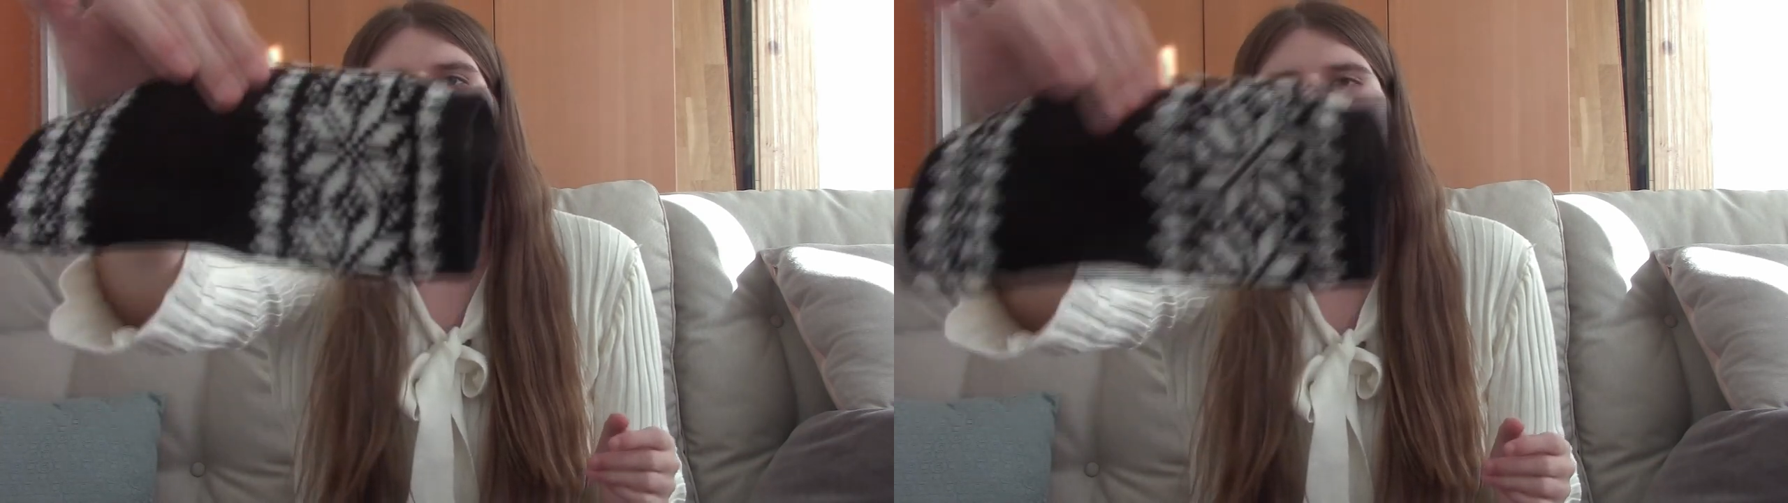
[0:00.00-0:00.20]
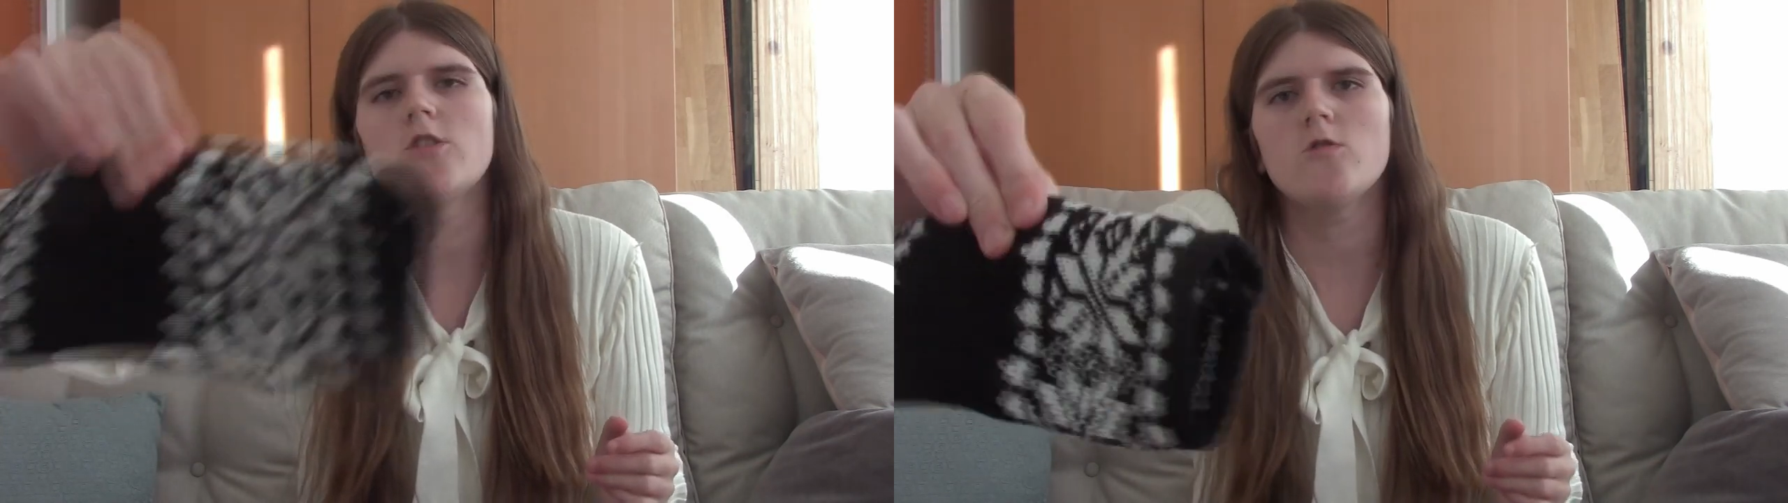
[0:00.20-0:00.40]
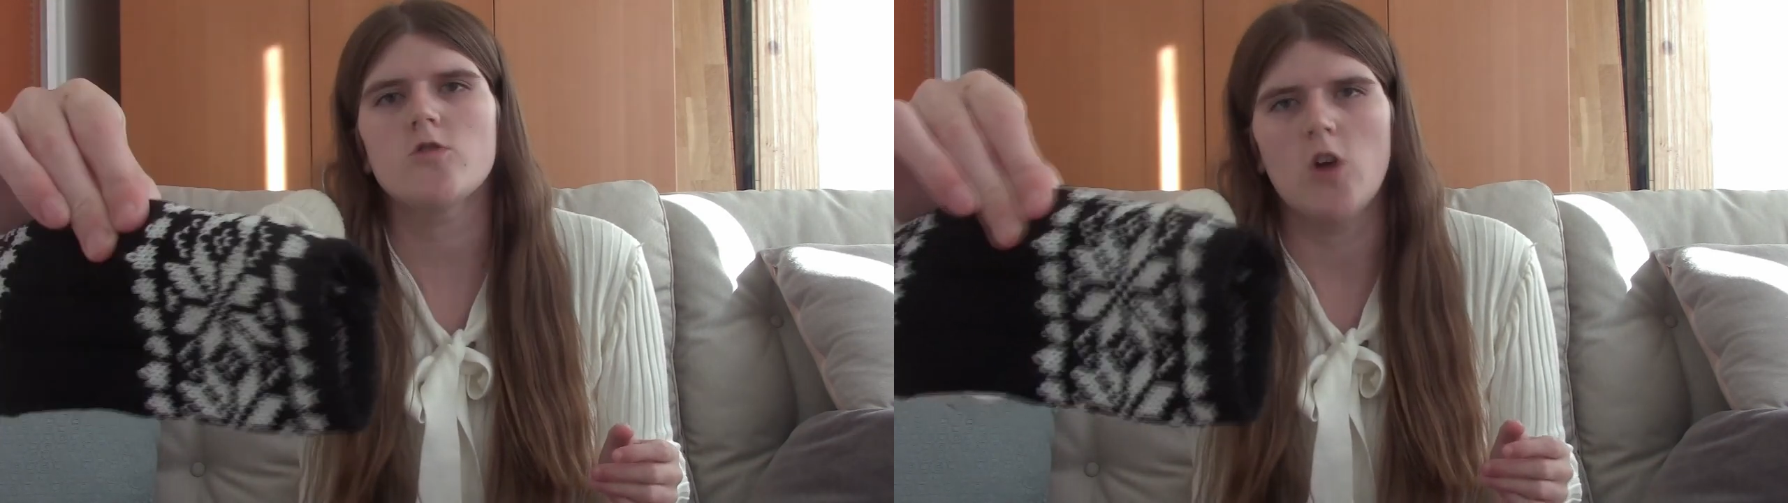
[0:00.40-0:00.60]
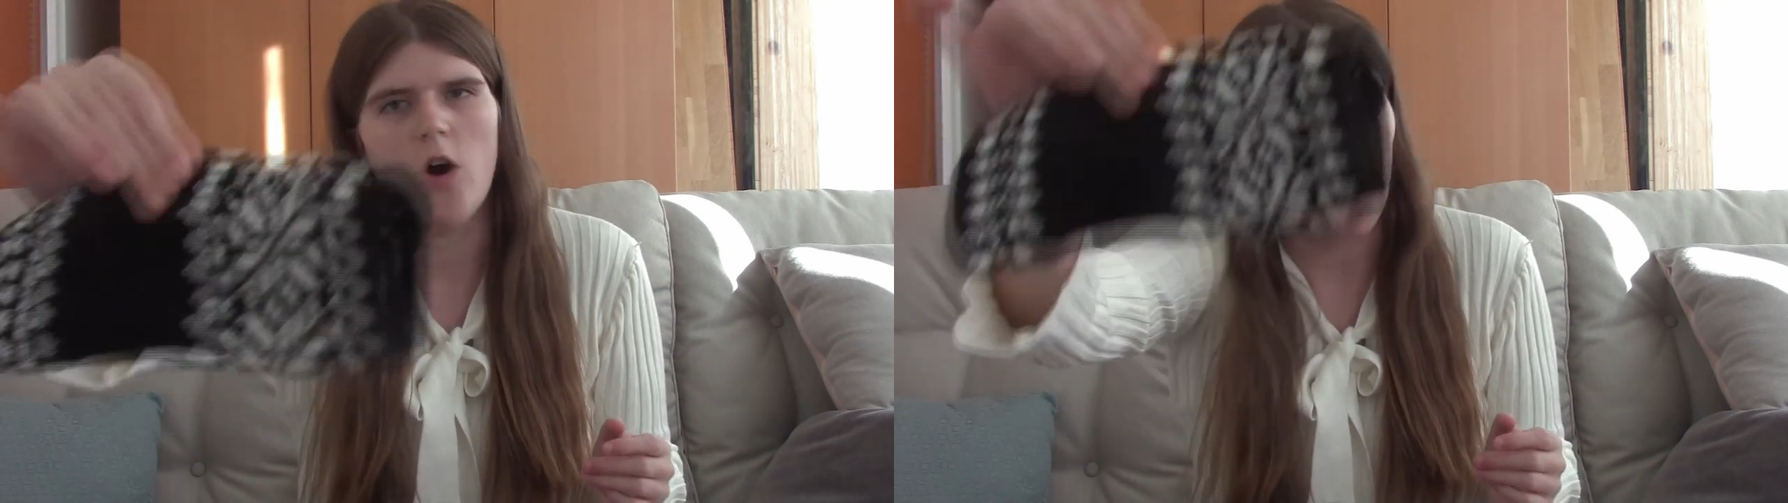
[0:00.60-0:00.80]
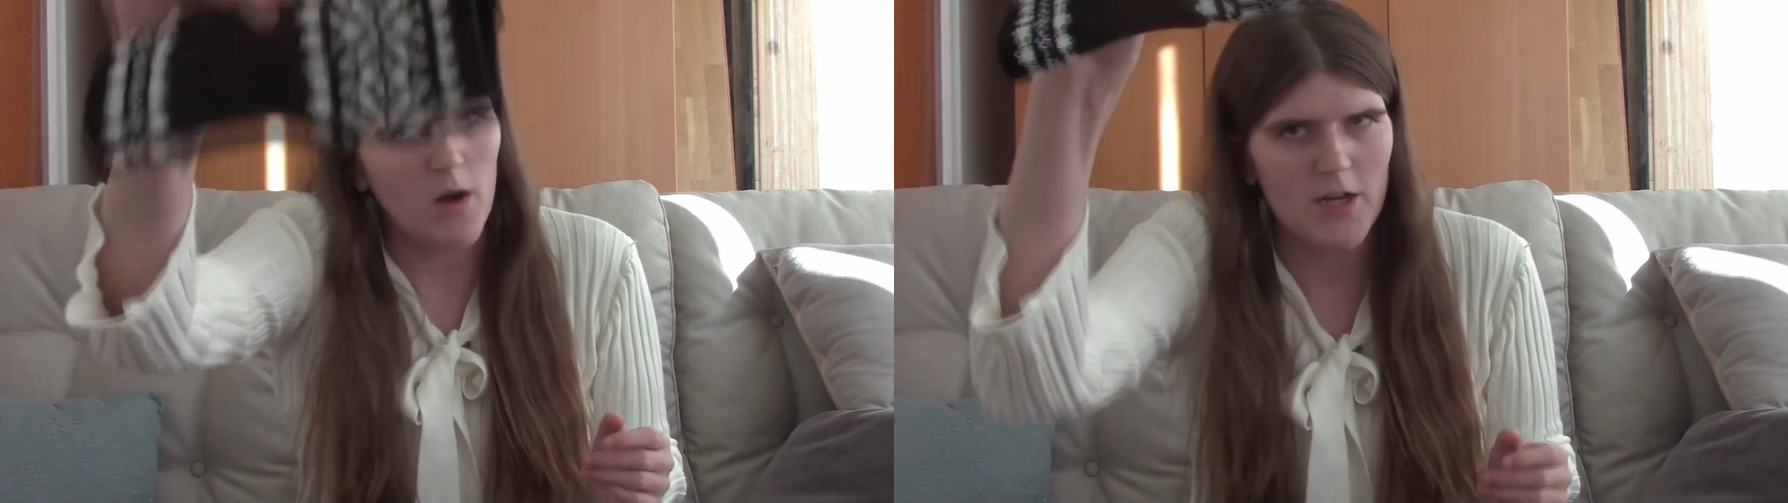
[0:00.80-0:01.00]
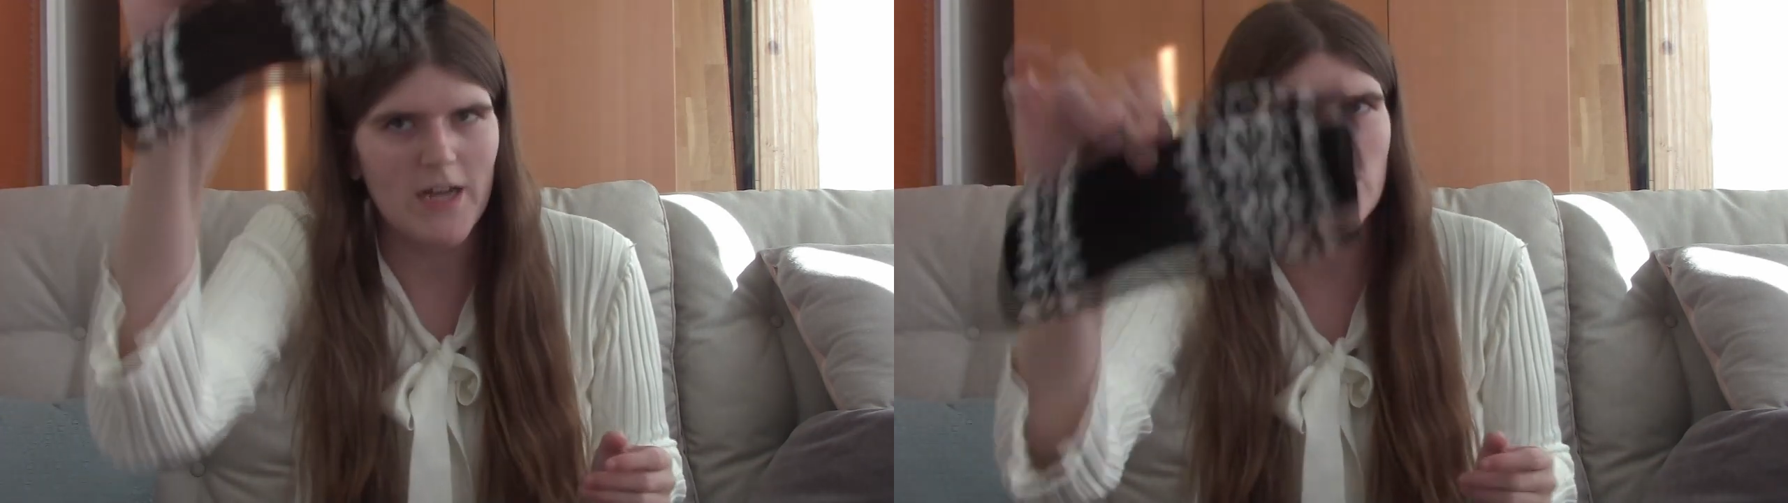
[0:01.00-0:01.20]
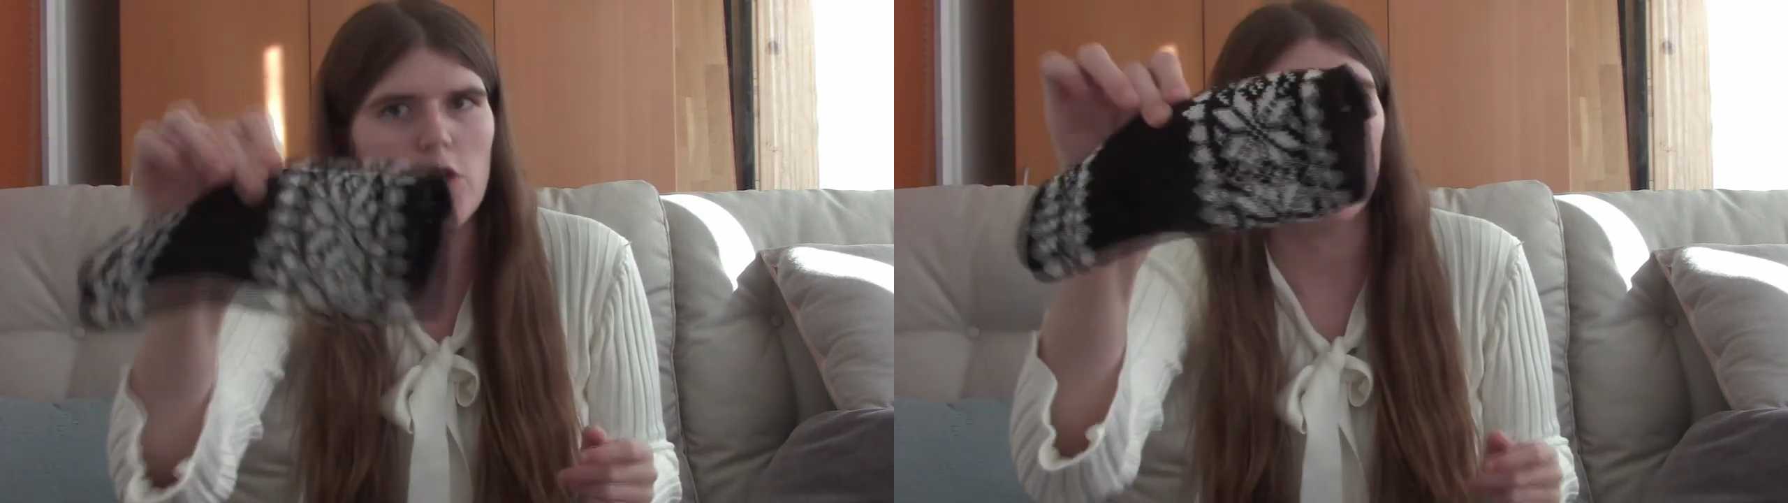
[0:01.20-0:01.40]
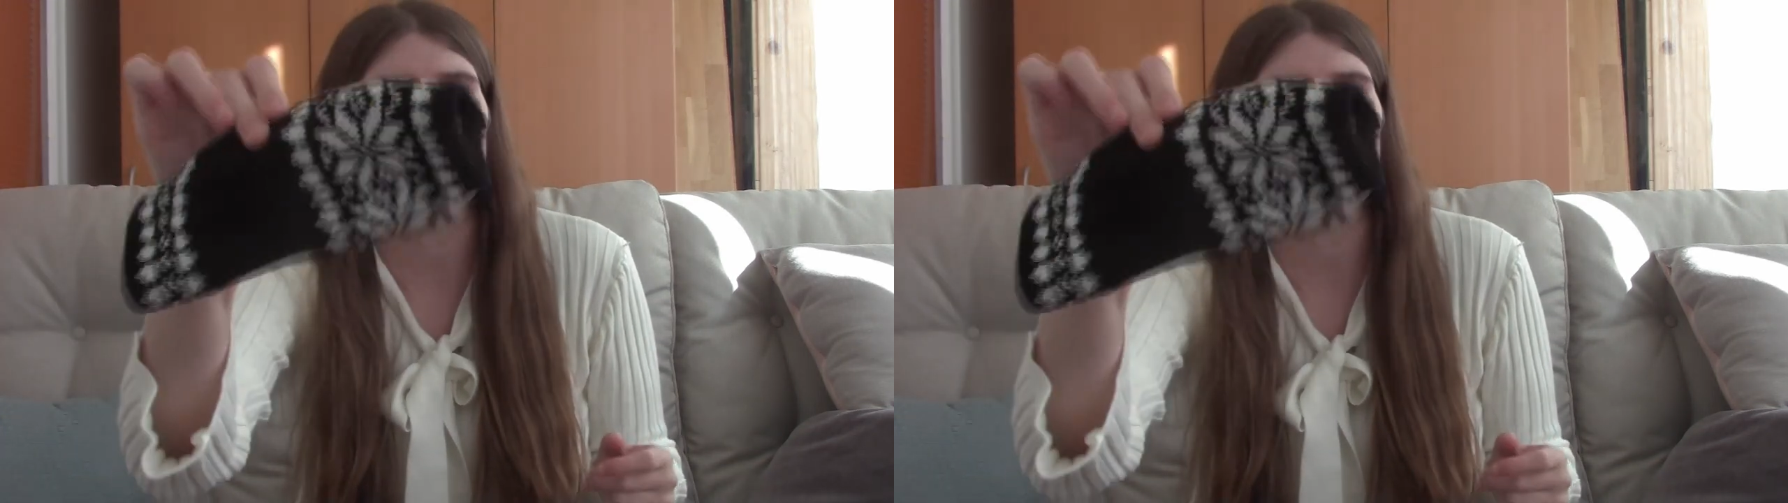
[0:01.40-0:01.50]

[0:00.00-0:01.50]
I don't know, I do